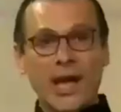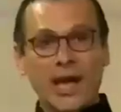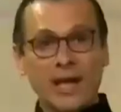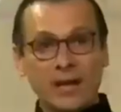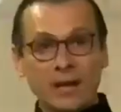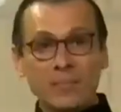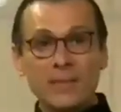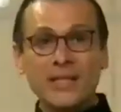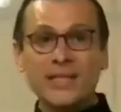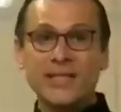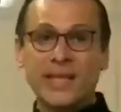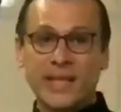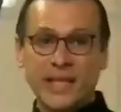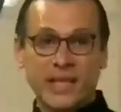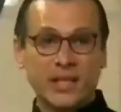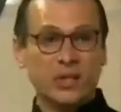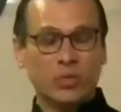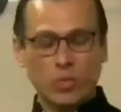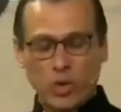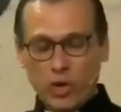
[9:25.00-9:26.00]
And let me say
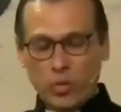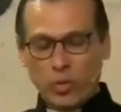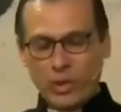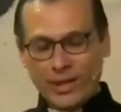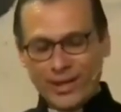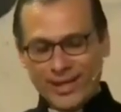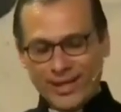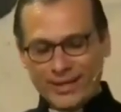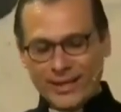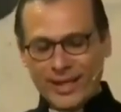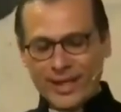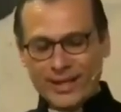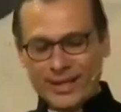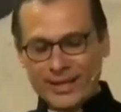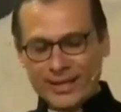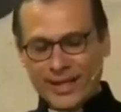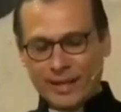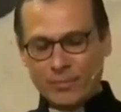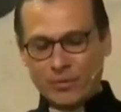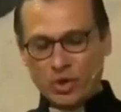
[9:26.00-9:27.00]
it we will not
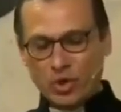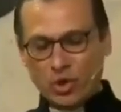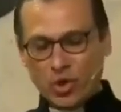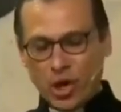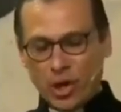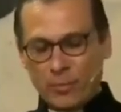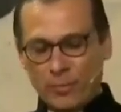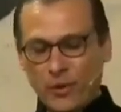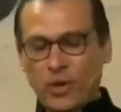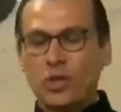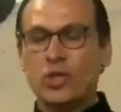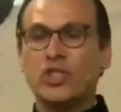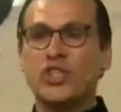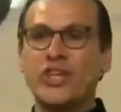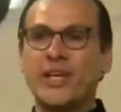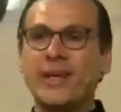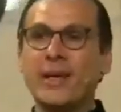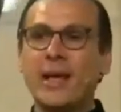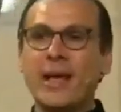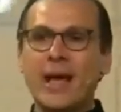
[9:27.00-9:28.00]
accept your
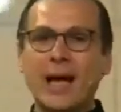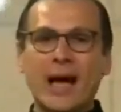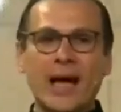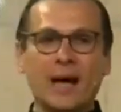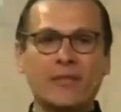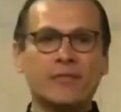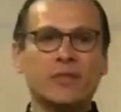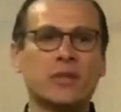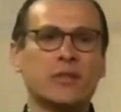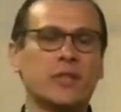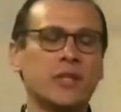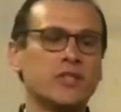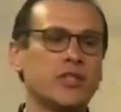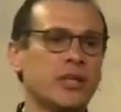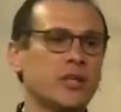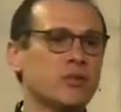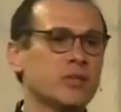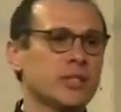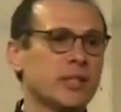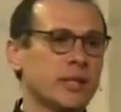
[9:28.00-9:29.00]
apology after the
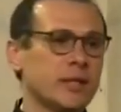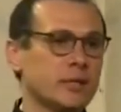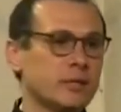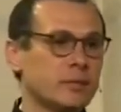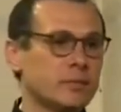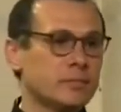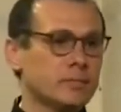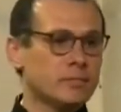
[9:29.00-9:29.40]
genocide.